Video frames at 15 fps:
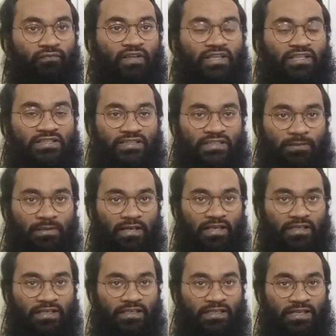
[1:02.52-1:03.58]

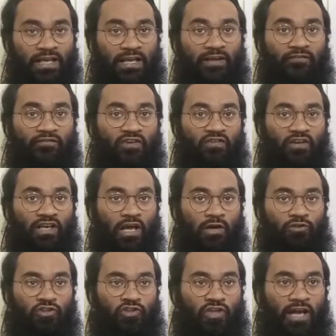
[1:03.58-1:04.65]
Similarly, we will
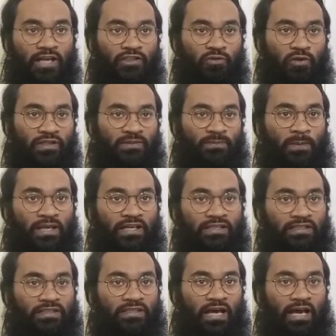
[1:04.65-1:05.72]
now try to
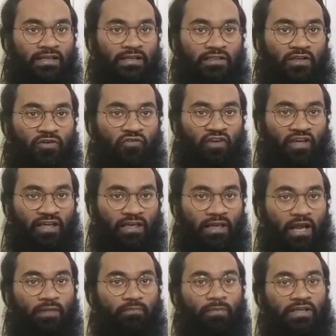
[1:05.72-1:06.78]
explain another way
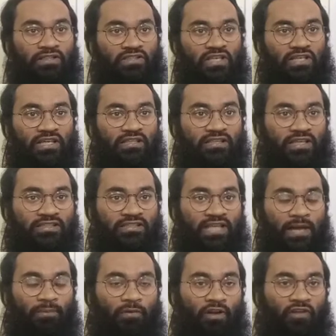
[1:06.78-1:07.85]
by taking the
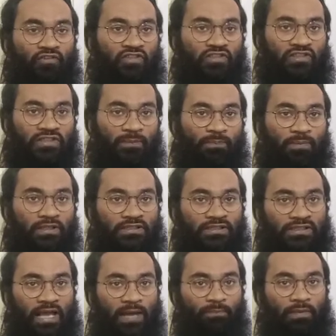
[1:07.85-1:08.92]
example of a simple
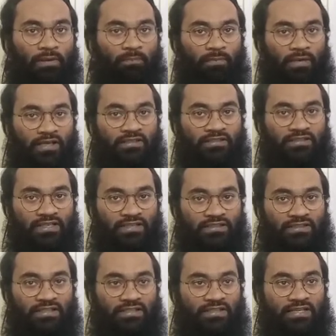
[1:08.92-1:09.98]
sample blood
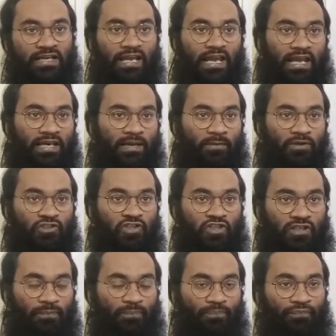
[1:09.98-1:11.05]
tested in a
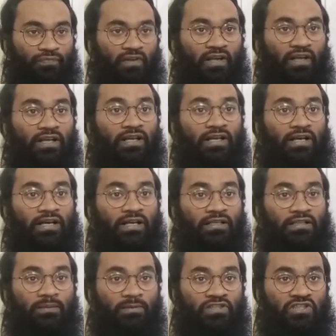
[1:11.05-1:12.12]
machine.
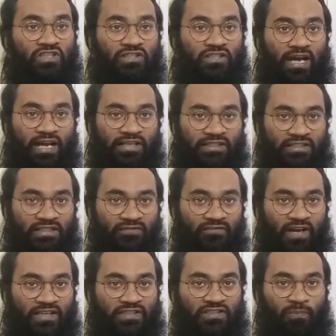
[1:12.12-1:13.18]
The machine
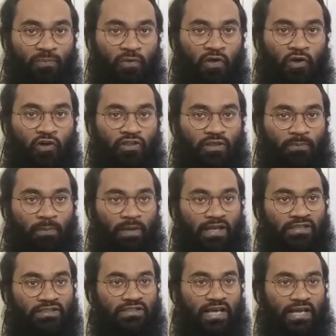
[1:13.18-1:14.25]
identifies the periodic
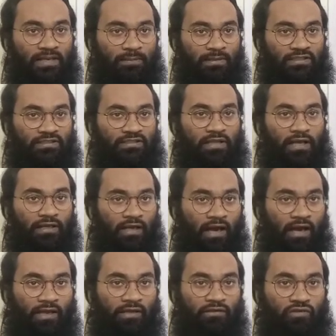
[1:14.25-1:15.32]
based elements like
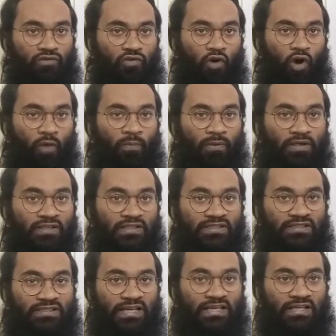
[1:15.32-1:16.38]
iron, copper,
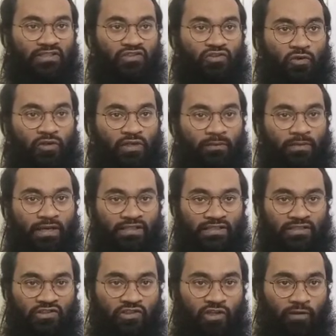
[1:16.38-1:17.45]
zinc, sodium,
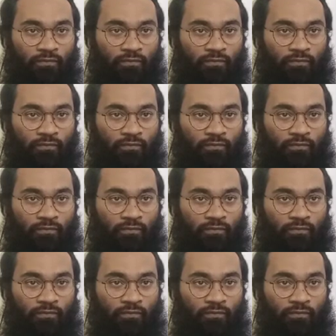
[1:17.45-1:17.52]
etc.